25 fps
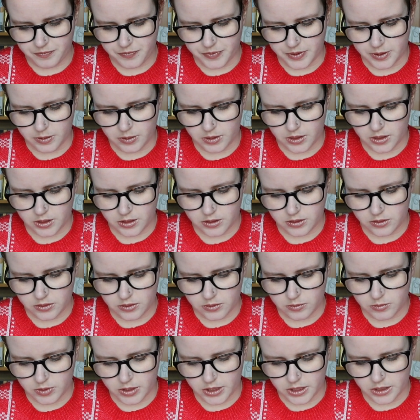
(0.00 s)
There we go, so
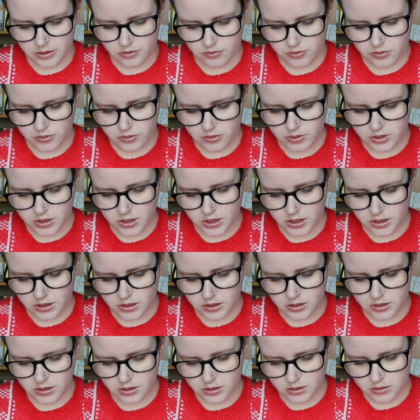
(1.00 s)
I'm rating it 4
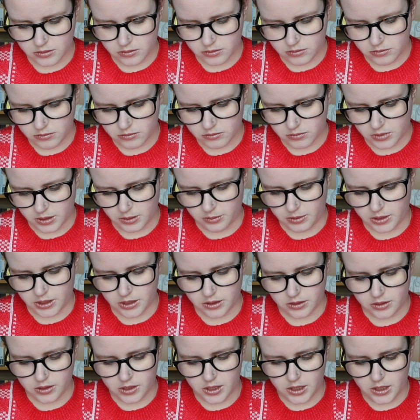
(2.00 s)
stars. Ooh, there we
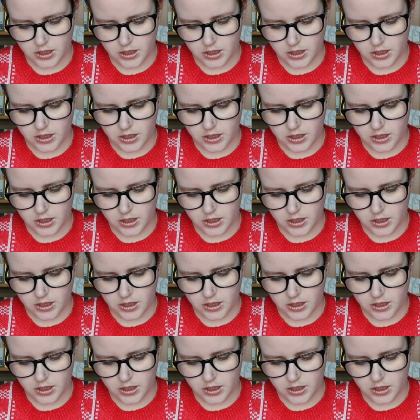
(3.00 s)
go.